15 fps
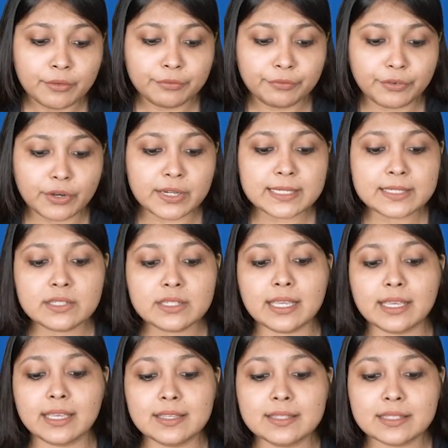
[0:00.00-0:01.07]
First
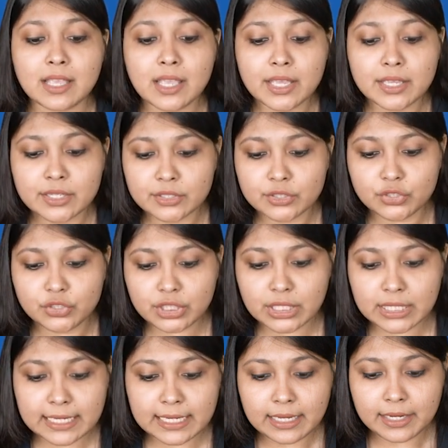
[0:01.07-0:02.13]
is
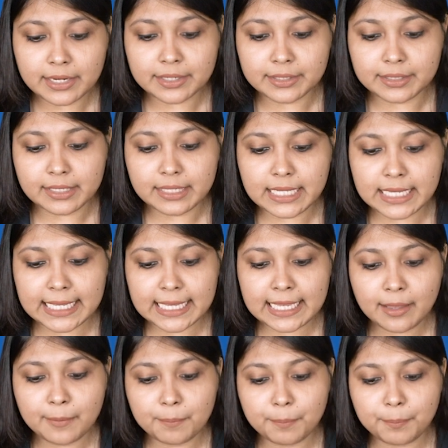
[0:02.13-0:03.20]
GDP